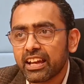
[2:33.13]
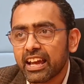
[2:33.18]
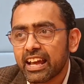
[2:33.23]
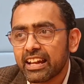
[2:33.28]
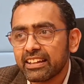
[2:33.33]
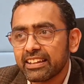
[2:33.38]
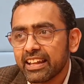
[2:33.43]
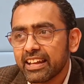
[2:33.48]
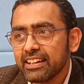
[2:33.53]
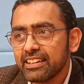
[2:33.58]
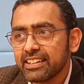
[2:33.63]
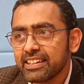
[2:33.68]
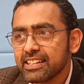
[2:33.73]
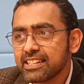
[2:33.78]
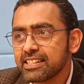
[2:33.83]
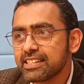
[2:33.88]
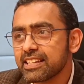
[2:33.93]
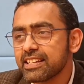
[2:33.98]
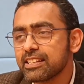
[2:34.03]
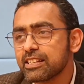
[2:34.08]
And then
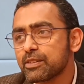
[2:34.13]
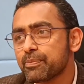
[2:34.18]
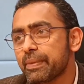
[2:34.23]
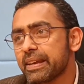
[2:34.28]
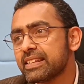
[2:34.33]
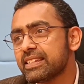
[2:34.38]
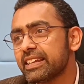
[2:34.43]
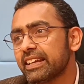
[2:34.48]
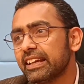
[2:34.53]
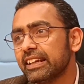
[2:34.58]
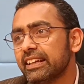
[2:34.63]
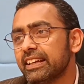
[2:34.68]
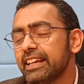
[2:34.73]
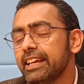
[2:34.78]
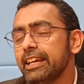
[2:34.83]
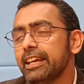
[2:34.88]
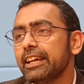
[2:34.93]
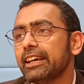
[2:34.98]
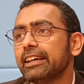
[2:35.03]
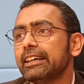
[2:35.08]
this is
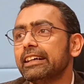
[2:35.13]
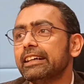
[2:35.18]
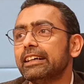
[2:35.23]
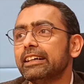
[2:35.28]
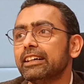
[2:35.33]
basically